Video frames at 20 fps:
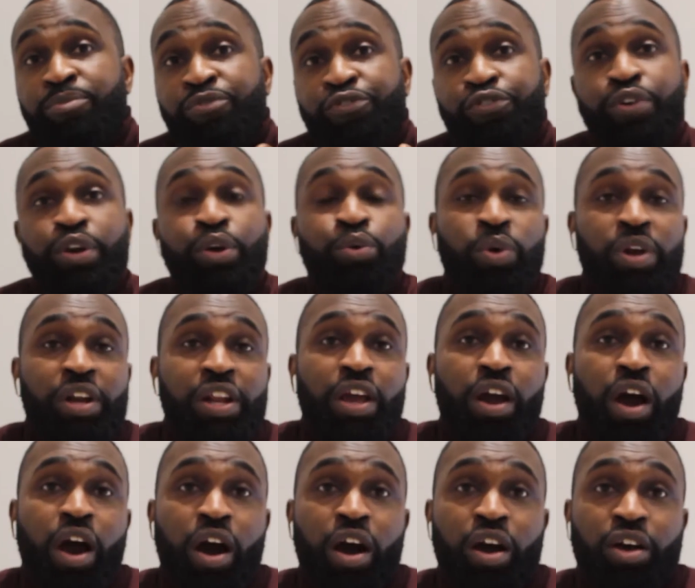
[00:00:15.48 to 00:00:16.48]
frequently
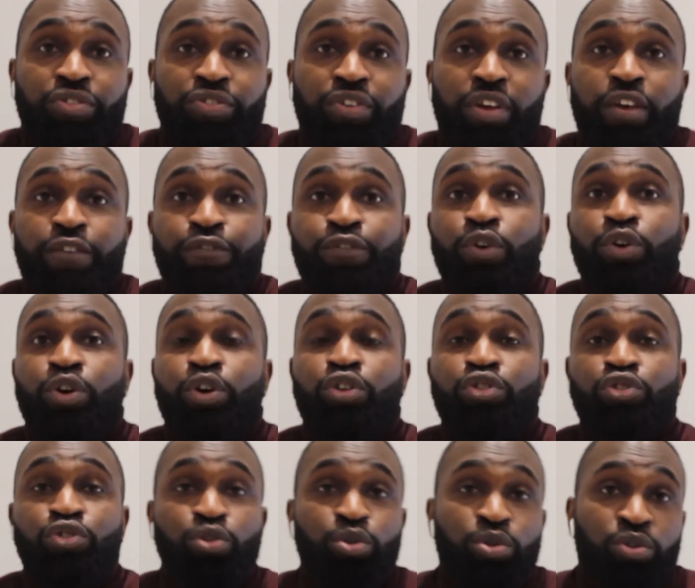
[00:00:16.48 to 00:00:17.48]
asked if you
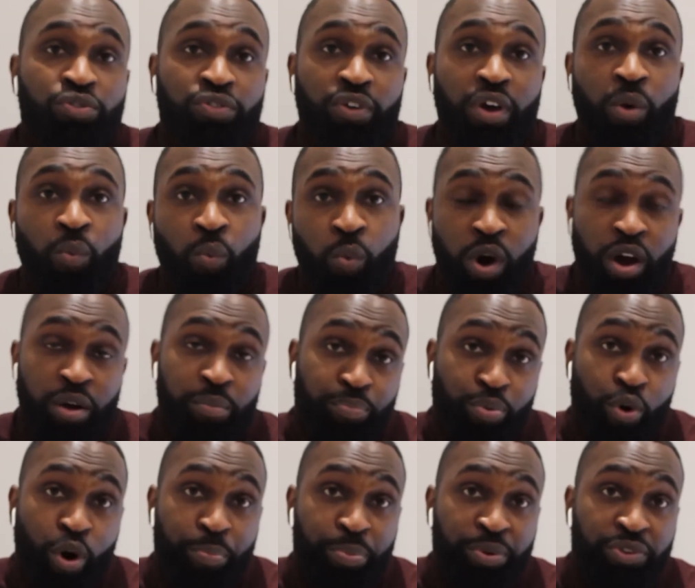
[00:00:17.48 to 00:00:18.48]
can use one
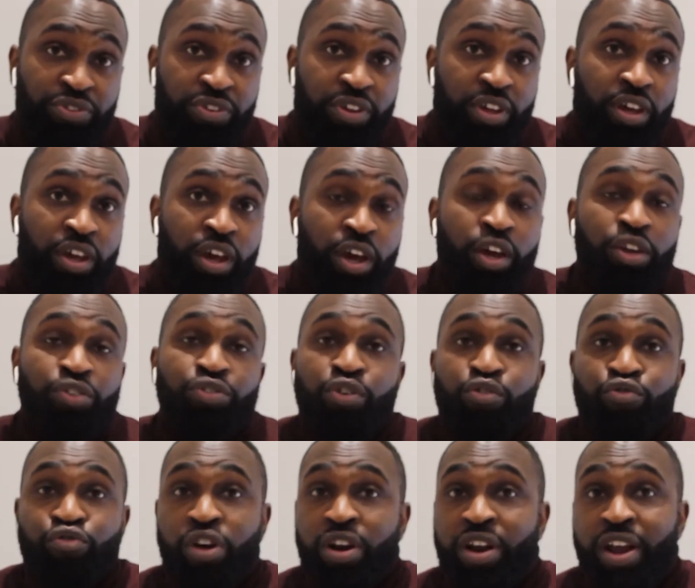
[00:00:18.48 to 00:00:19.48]
property to
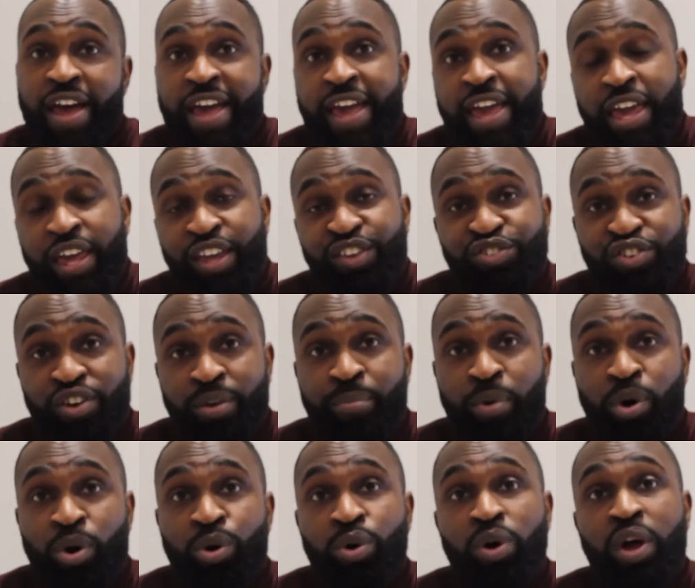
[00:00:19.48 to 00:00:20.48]
run a
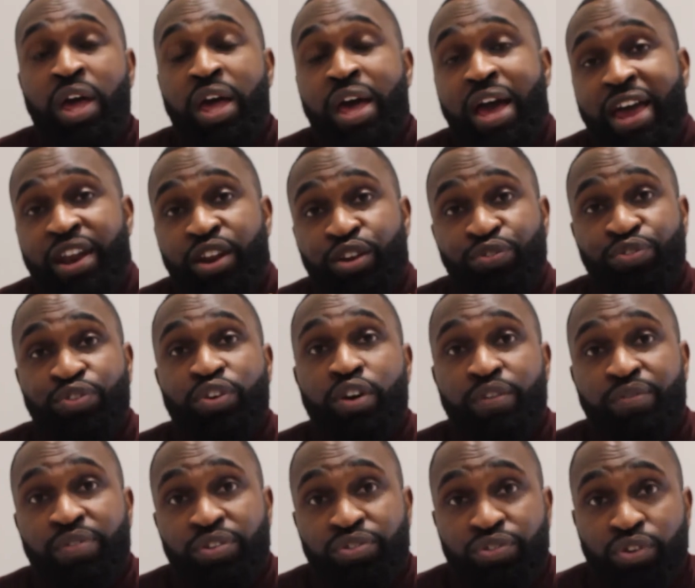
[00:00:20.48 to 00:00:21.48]
HMO and a
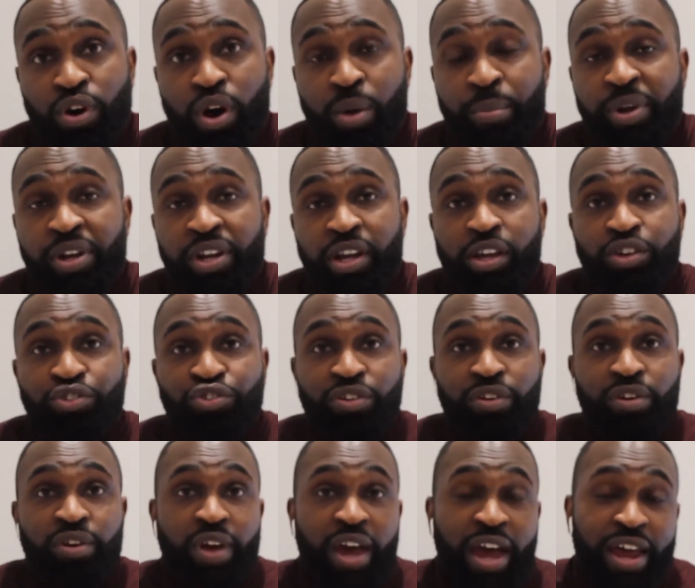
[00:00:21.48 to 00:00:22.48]
serviced
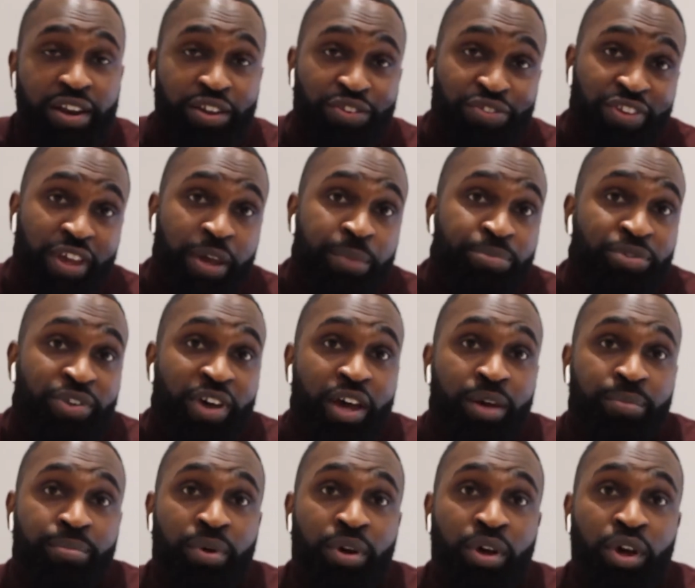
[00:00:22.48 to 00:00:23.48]
accommodation at the same
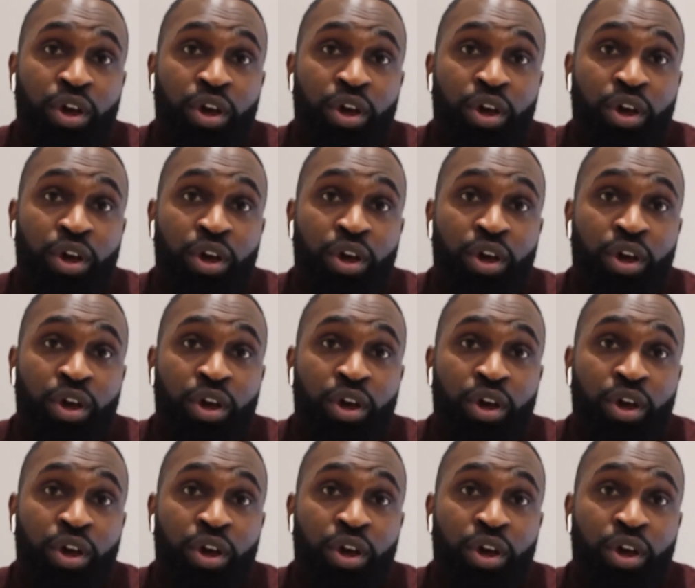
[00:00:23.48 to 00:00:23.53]
time.